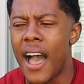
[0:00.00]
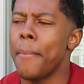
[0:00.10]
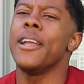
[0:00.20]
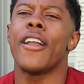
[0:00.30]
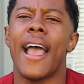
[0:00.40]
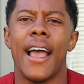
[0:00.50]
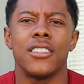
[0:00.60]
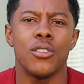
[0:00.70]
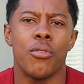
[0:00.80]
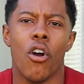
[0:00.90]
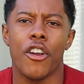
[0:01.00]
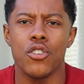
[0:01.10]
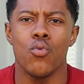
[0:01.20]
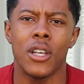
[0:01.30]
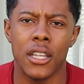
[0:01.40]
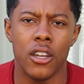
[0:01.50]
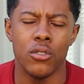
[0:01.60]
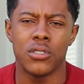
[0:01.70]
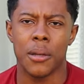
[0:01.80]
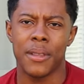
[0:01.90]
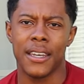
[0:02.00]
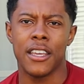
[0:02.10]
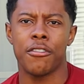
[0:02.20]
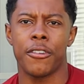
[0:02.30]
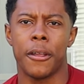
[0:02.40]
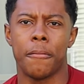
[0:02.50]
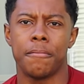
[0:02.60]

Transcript: I'm here to ask you, bro, are you willing to do something different?